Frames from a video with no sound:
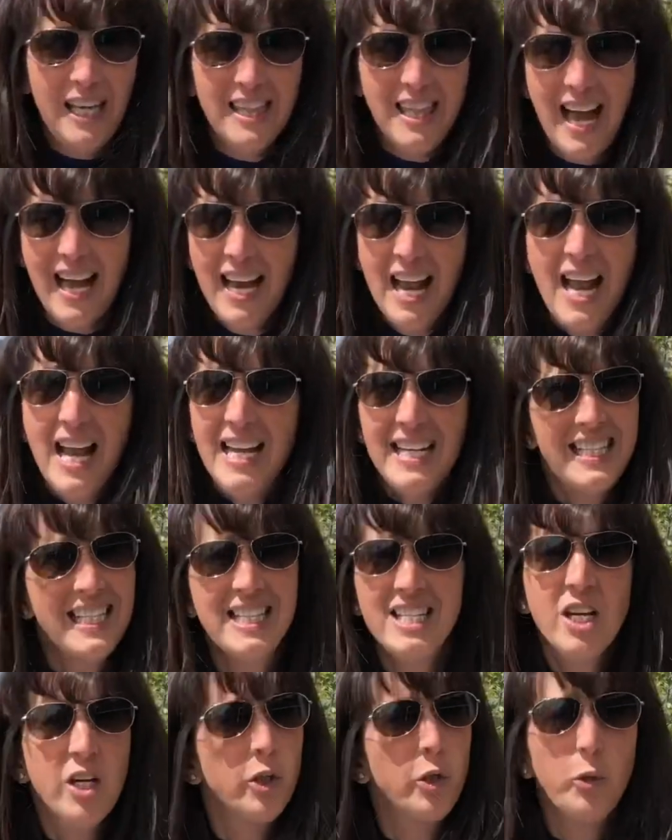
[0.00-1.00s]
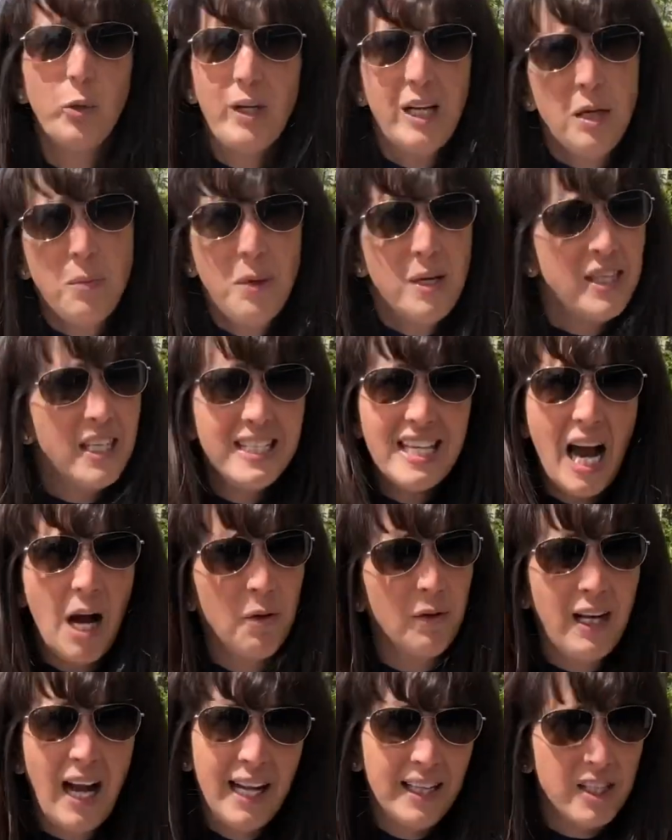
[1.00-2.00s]
that didn't agree with the
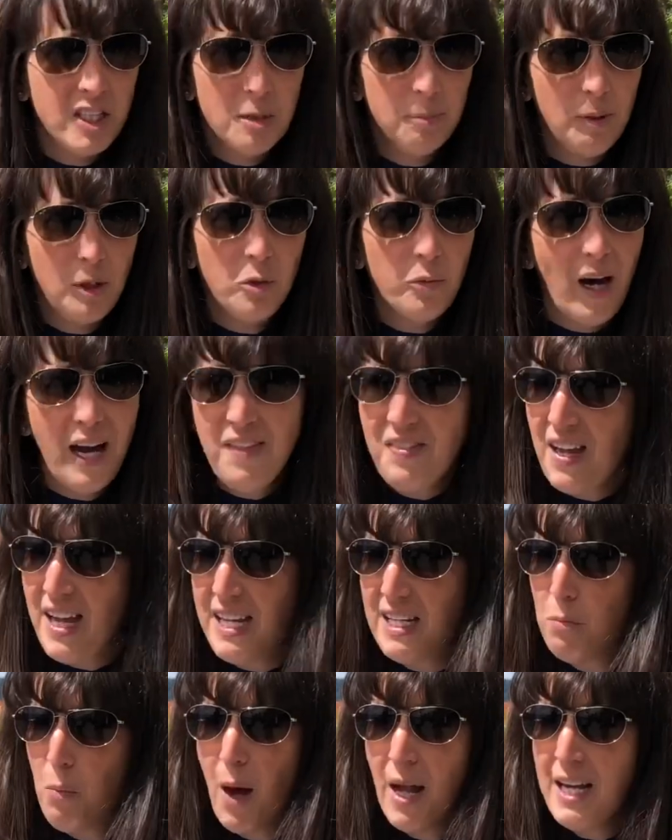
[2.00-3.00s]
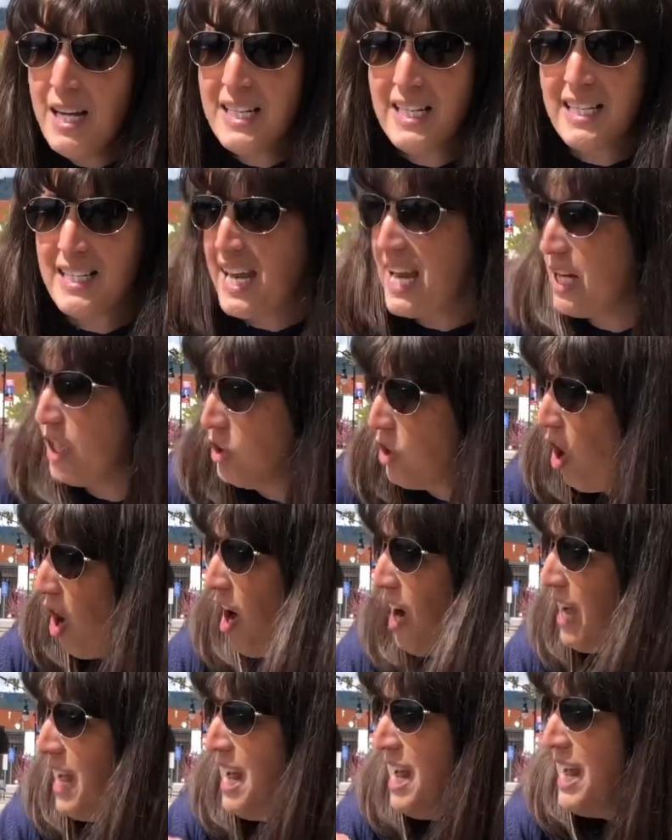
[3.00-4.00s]
town constable, right? They wanted to take
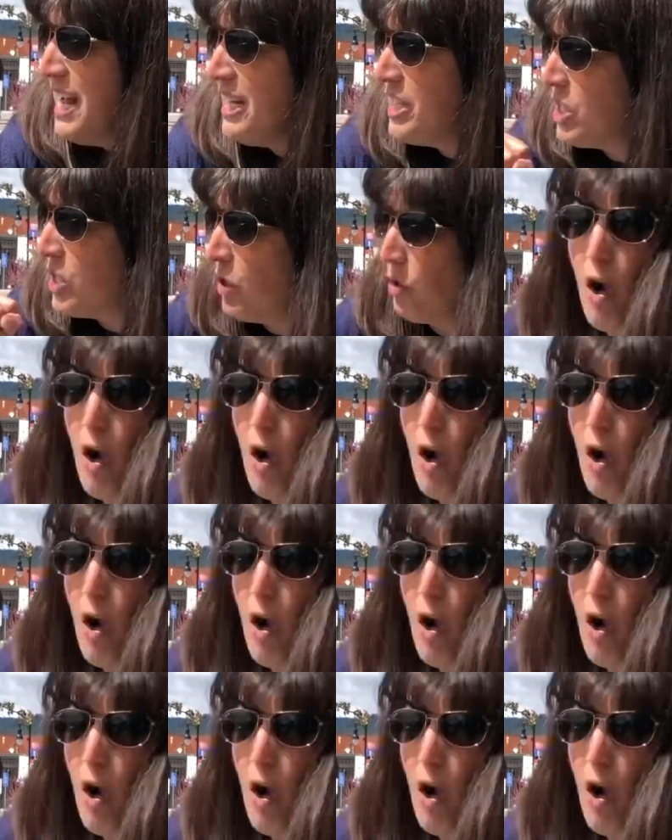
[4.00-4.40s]
law into their